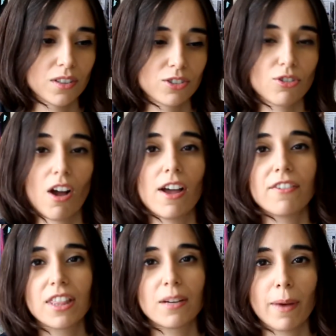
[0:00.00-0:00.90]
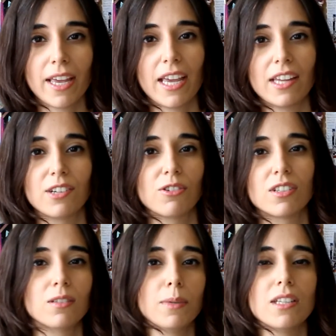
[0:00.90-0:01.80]
draw everything by hand in
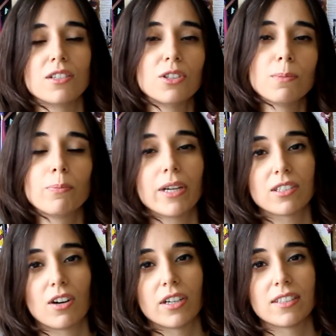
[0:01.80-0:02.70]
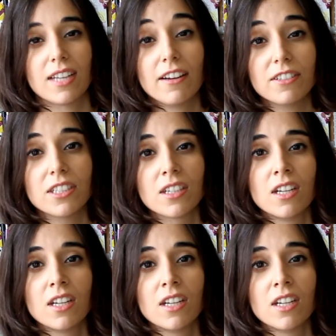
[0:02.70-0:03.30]
order to be the super best artist ever,